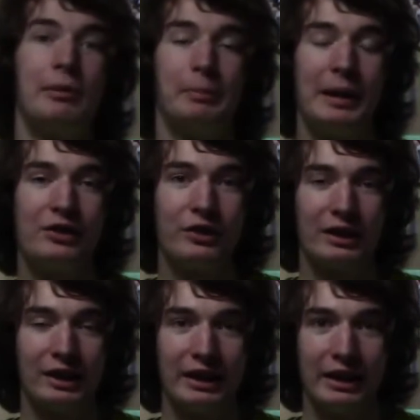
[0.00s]
but
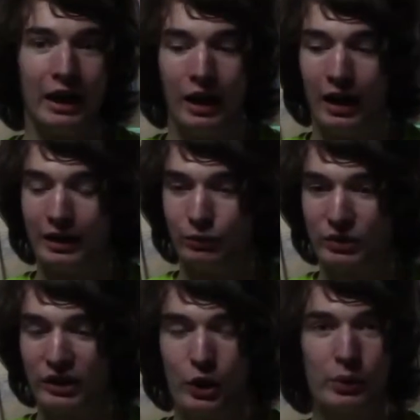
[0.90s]
basically,
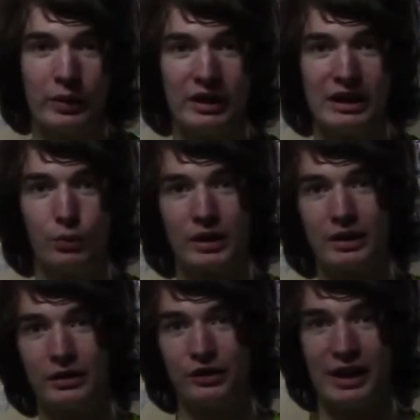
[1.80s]
you know the thing
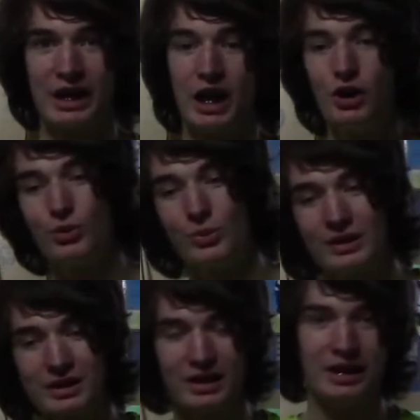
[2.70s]
where it's like, oh,
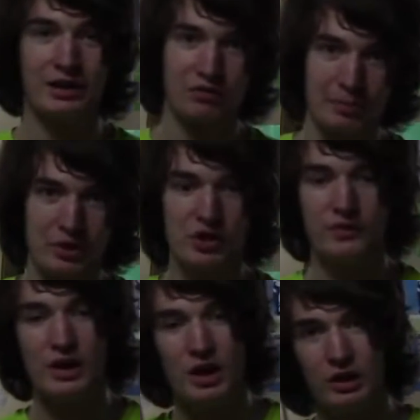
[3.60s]
we're gonna remove
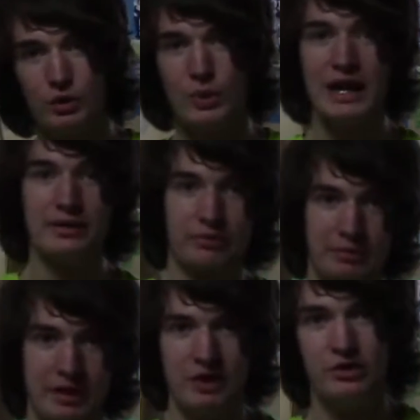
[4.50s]
all the weight
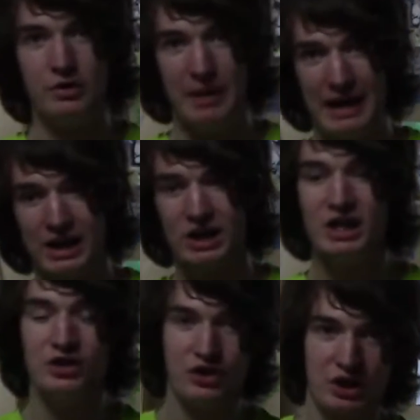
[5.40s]
from this to make it
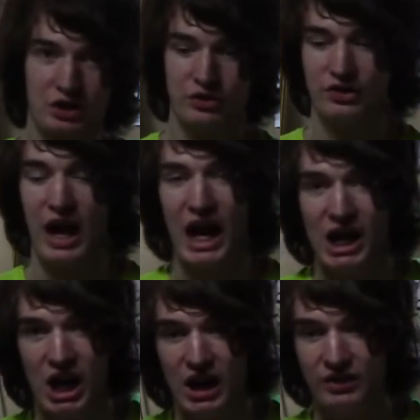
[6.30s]
easier,
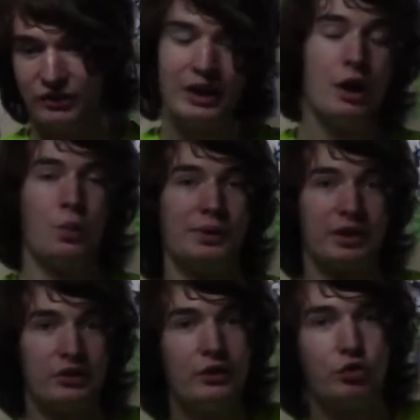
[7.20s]
science. Well,
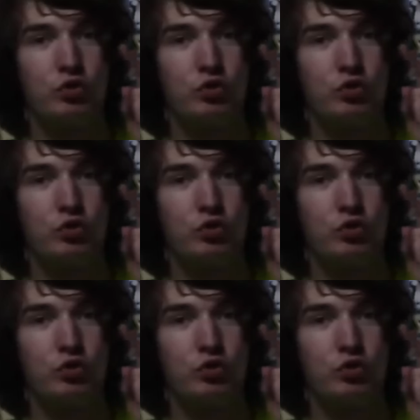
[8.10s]
this is